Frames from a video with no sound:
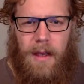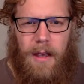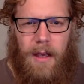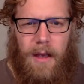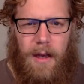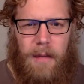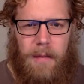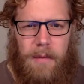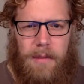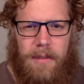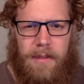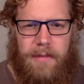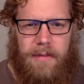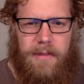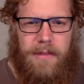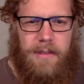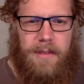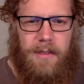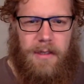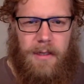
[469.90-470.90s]
And I believe
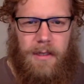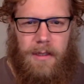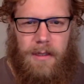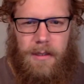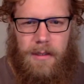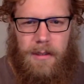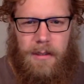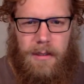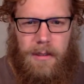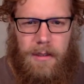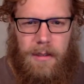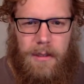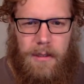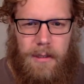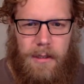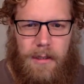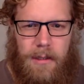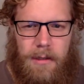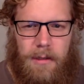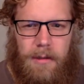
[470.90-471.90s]

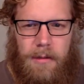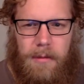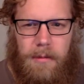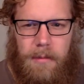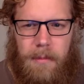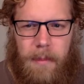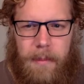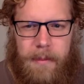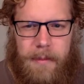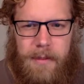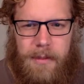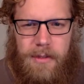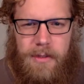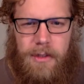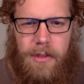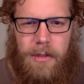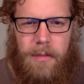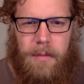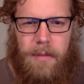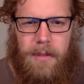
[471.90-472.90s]
maybe it's a
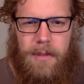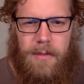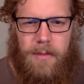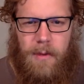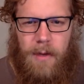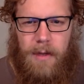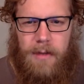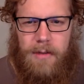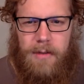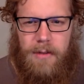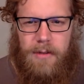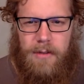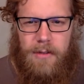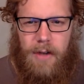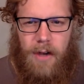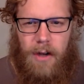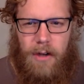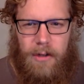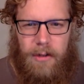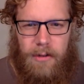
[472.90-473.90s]
sermon as well, so there's
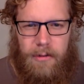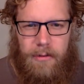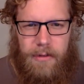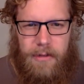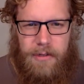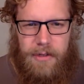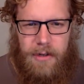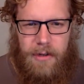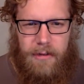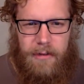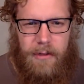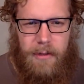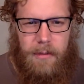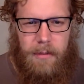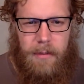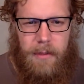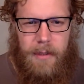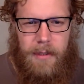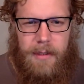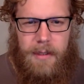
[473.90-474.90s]
an audio version of it.
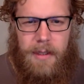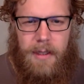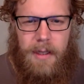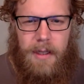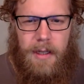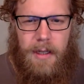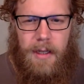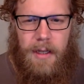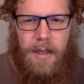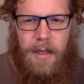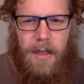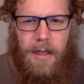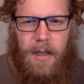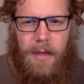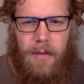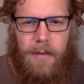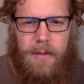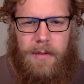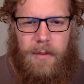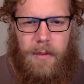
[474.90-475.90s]
But
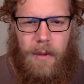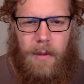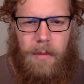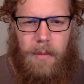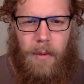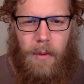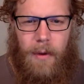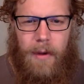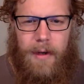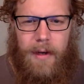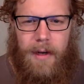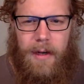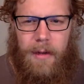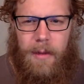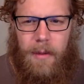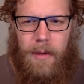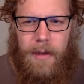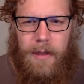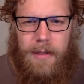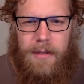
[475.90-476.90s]
I went to one point in
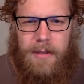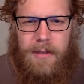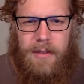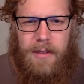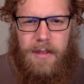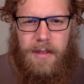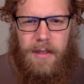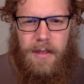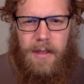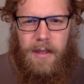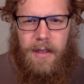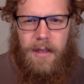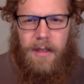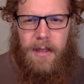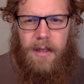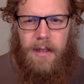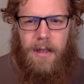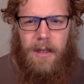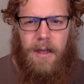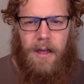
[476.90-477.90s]
it where it's
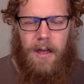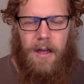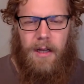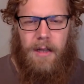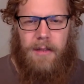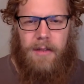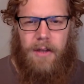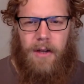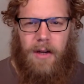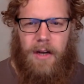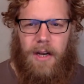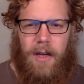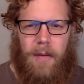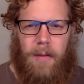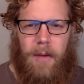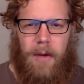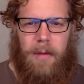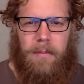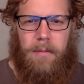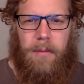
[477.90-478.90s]
talking
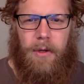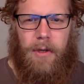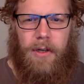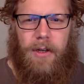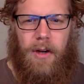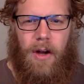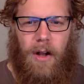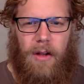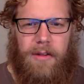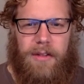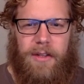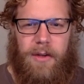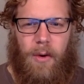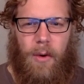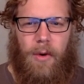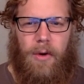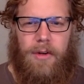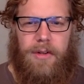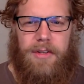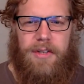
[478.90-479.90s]
about a book called The
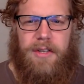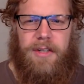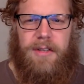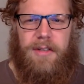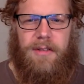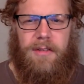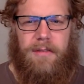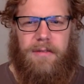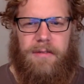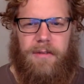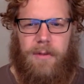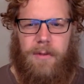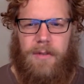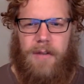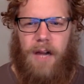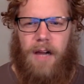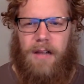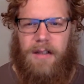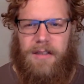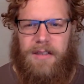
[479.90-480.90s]
Origins of
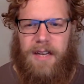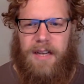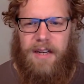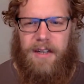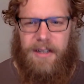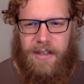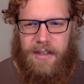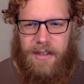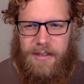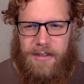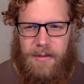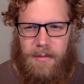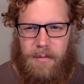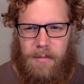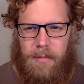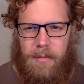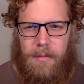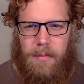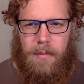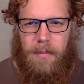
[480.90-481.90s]
Totalitarianism